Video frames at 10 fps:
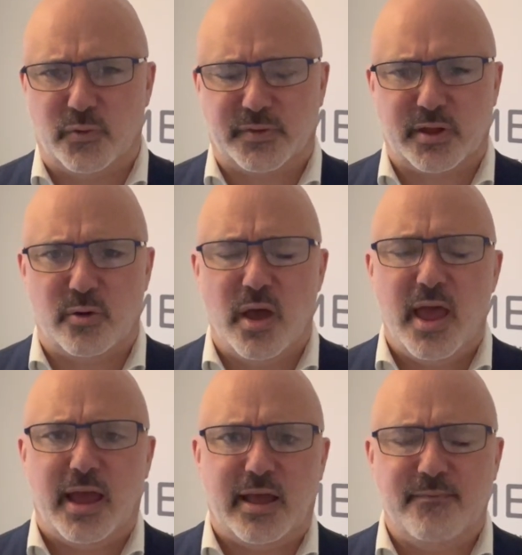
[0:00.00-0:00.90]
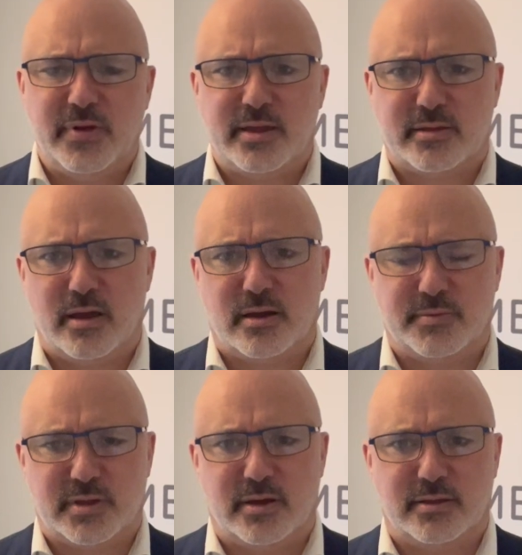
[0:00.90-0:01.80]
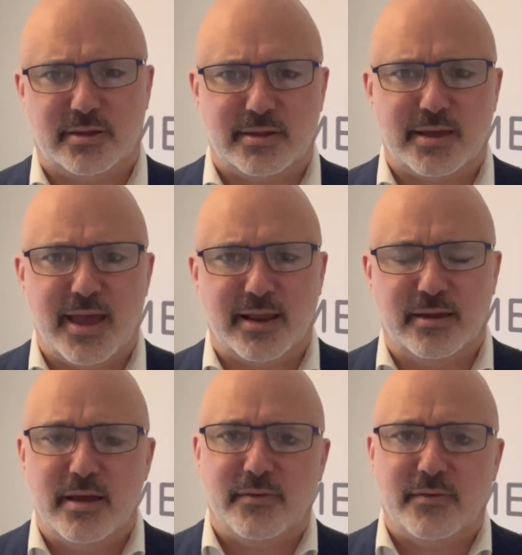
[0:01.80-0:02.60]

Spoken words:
So in these circumstances, again,